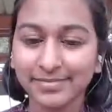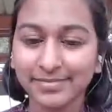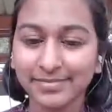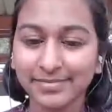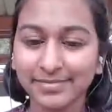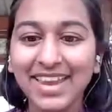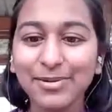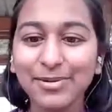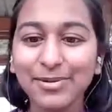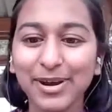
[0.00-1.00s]
Hey
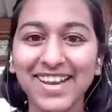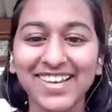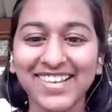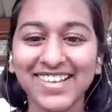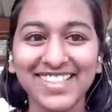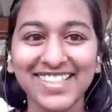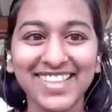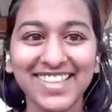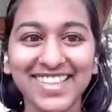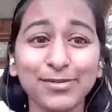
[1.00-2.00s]
everyone, thank
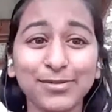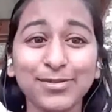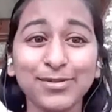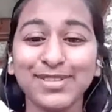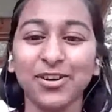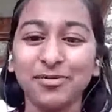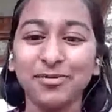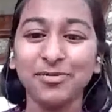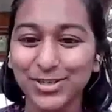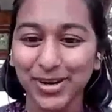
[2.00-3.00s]
you so much
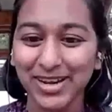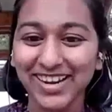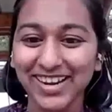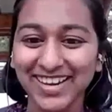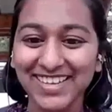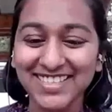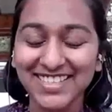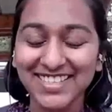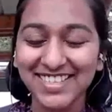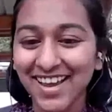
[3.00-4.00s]
for joining
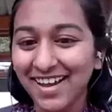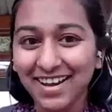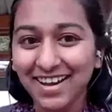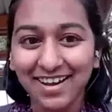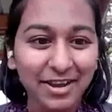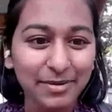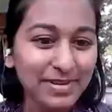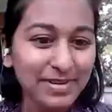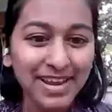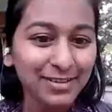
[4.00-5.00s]
us.
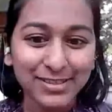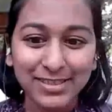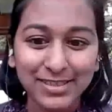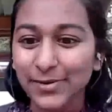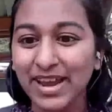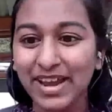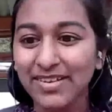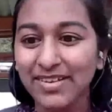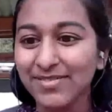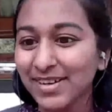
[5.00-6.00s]
Yeah, it looks like we
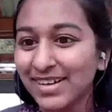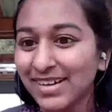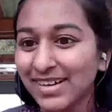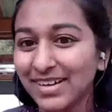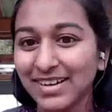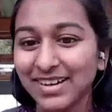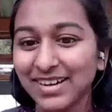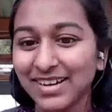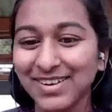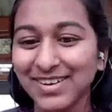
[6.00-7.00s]
have
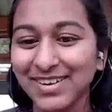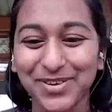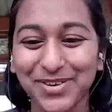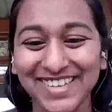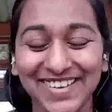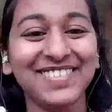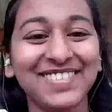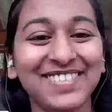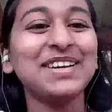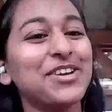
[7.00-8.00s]
a
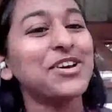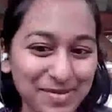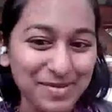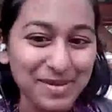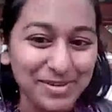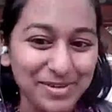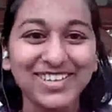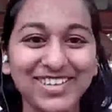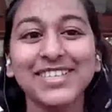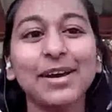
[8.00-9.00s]
good amount of people
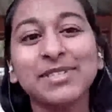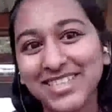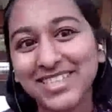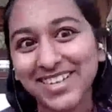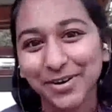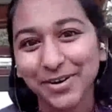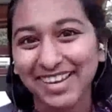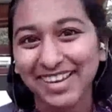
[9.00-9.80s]
here, so I'm just gonna go